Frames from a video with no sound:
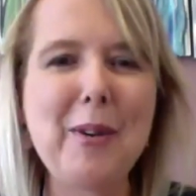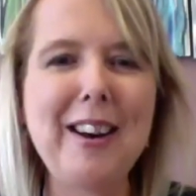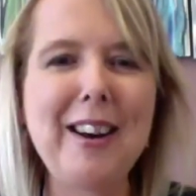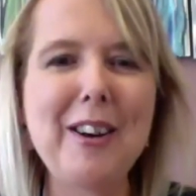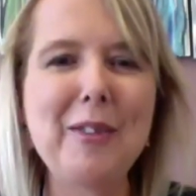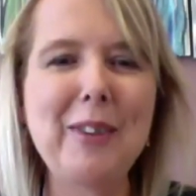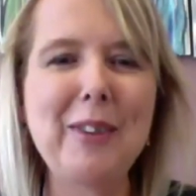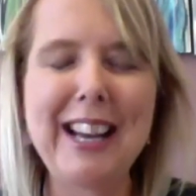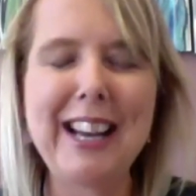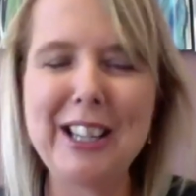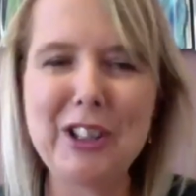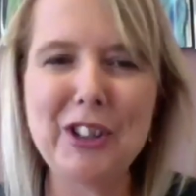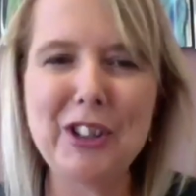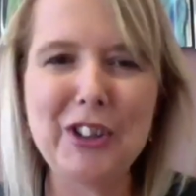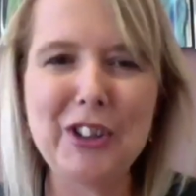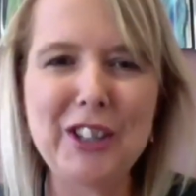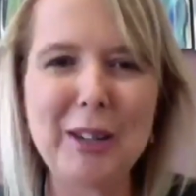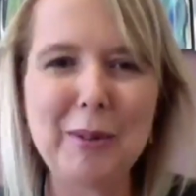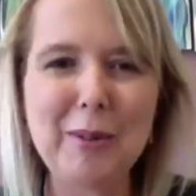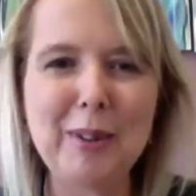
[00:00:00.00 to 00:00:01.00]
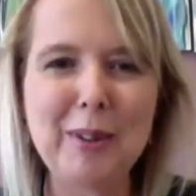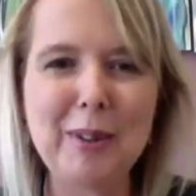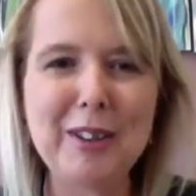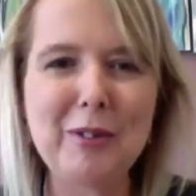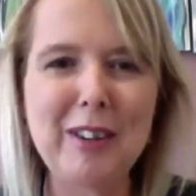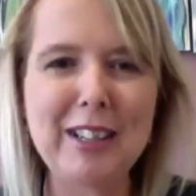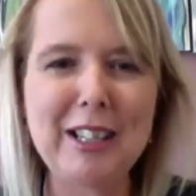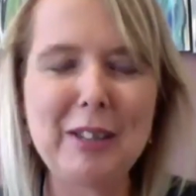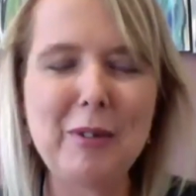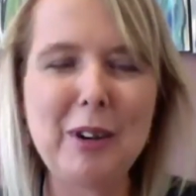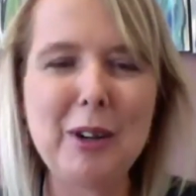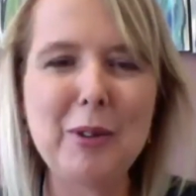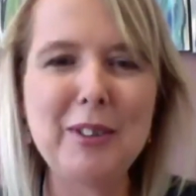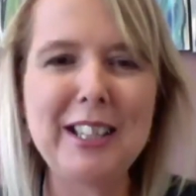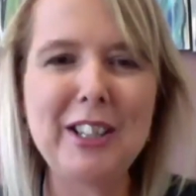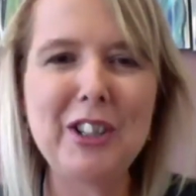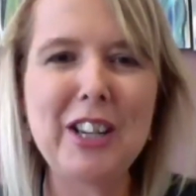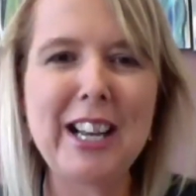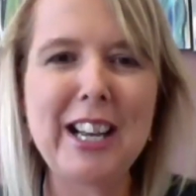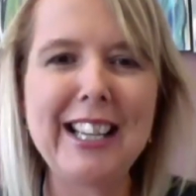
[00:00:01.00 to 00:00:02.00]
relationship with Granny Rosie
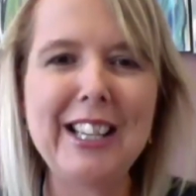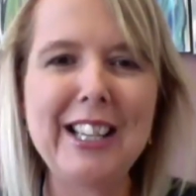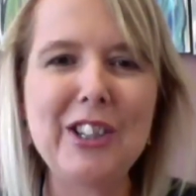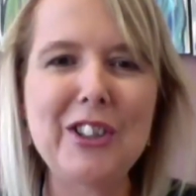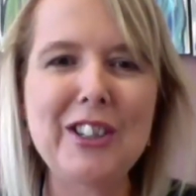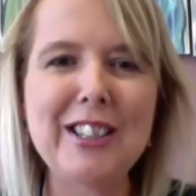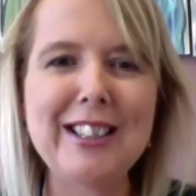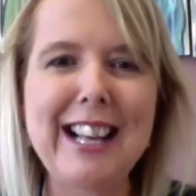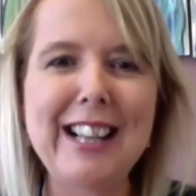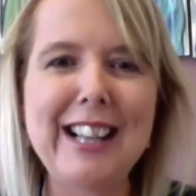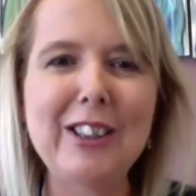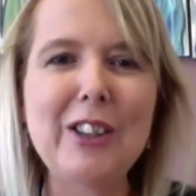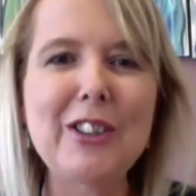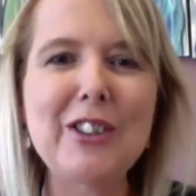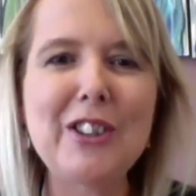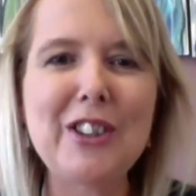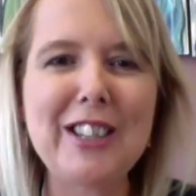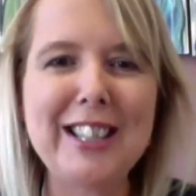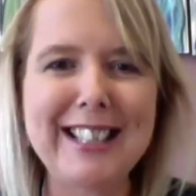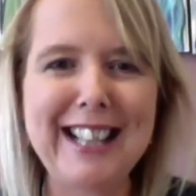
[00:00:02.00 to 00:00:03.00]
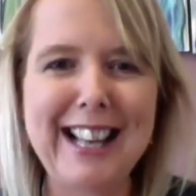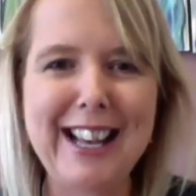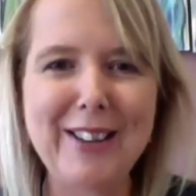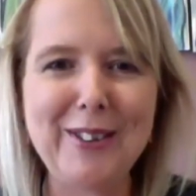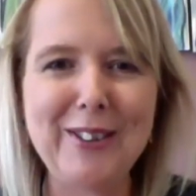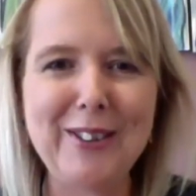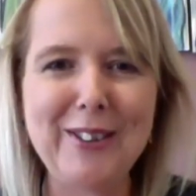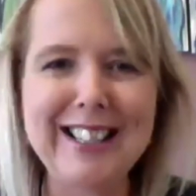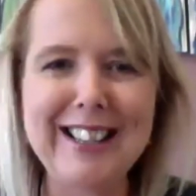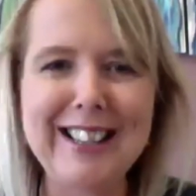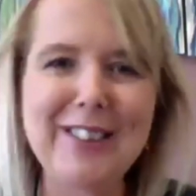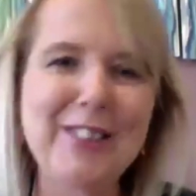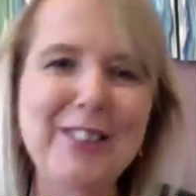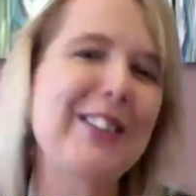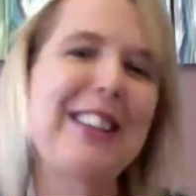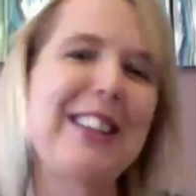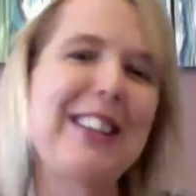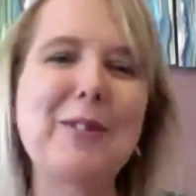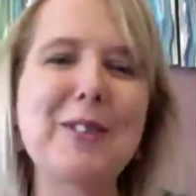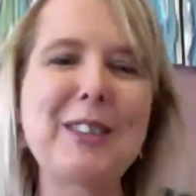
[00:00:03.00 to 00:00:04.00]
changed and their lunches out. I thought that
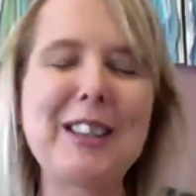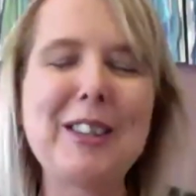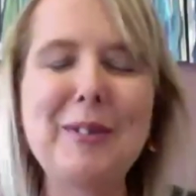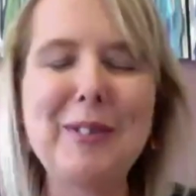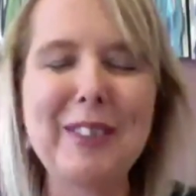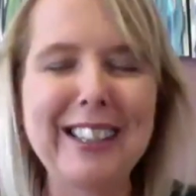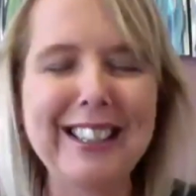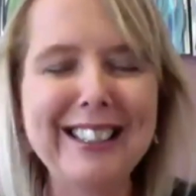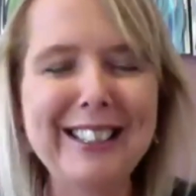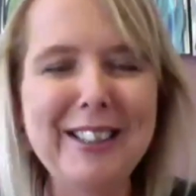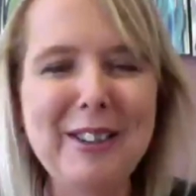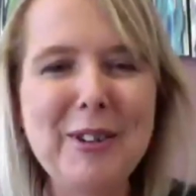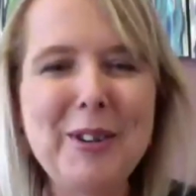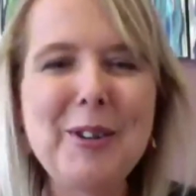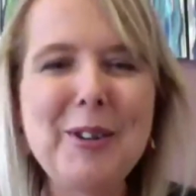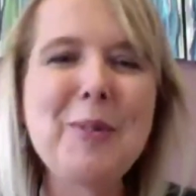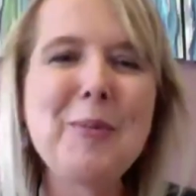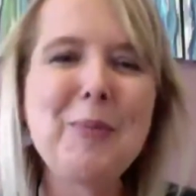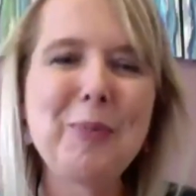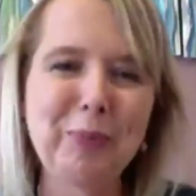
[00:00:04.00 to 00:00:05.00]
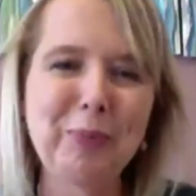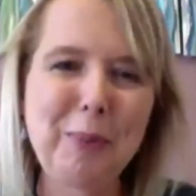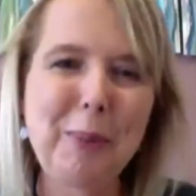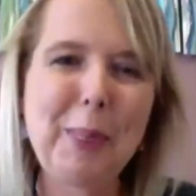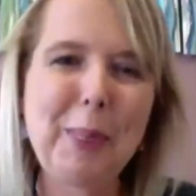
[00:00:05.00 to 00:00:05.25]
was lovely. They,